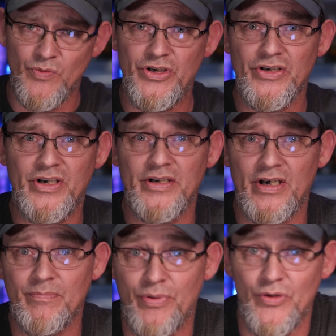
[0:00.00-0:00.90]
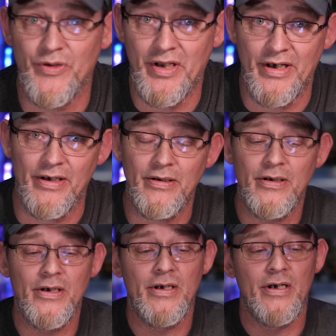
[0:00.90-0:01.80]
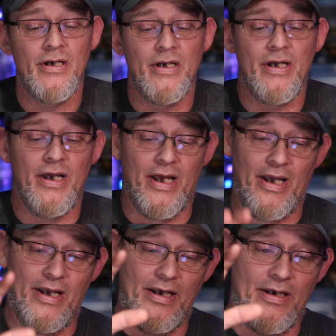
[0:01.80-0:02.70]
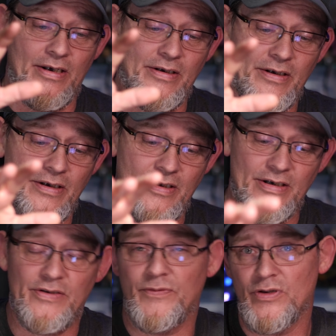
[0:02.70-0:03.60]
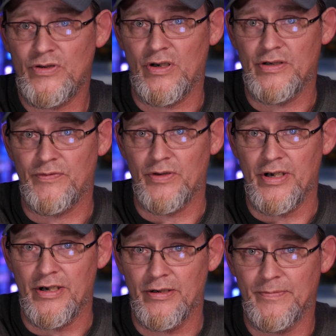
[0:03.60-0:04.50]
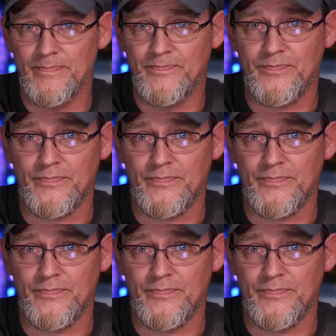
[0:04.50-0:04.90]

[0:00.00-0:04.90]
We just got done pulling that, and his first clutch for the year,